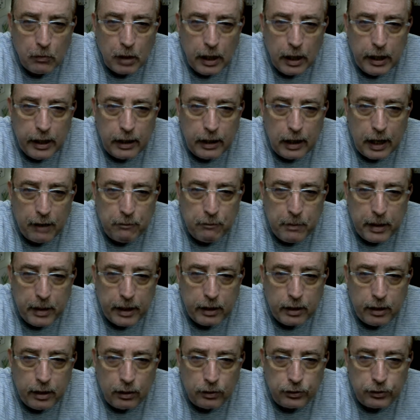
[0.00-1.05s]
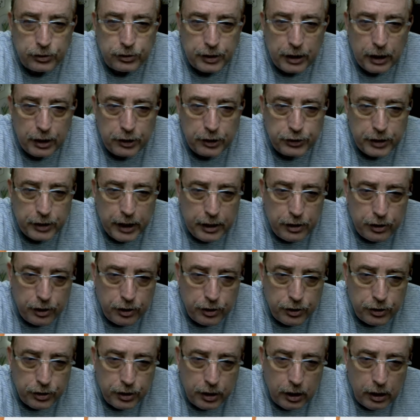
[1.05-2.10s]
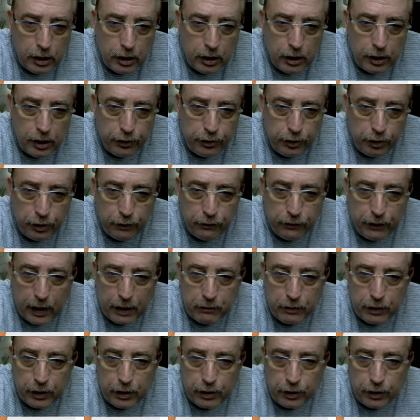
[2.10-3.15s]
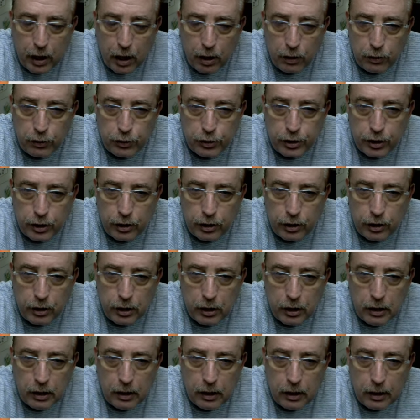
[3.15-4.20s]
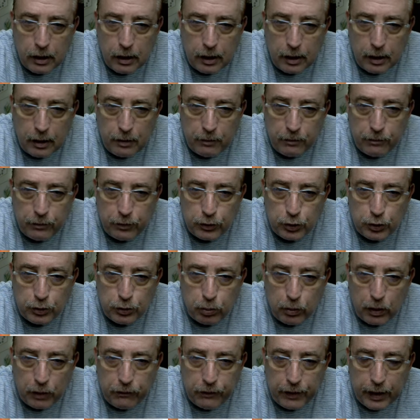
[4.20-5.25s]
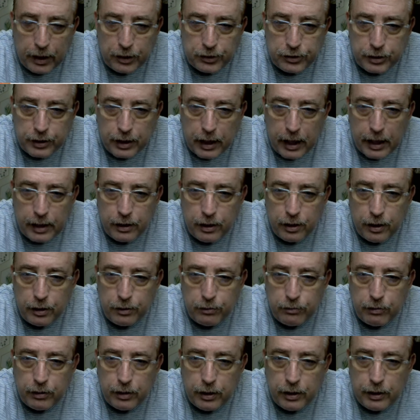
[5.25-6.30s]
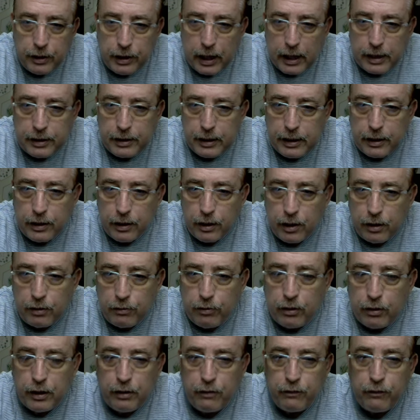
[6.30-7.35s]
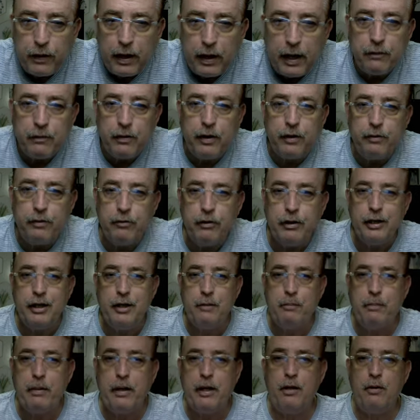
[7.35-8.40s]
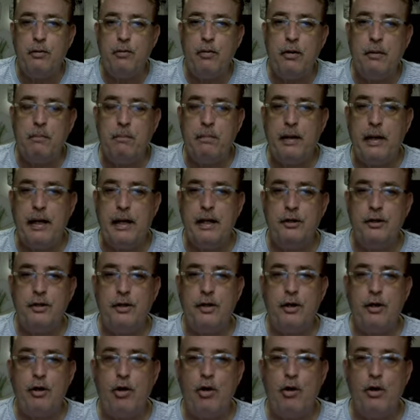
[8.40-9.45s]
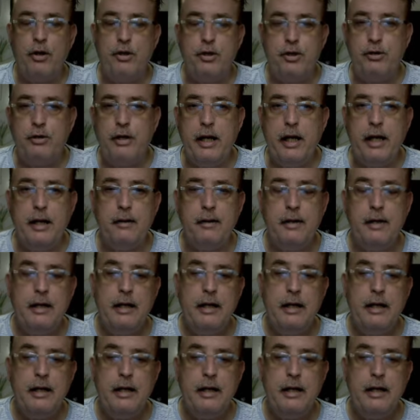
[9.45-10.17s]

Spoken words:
in life medical seniors, $3,500 a year, $12,900, $1,900, and $500, depending on what plan on the cards you get.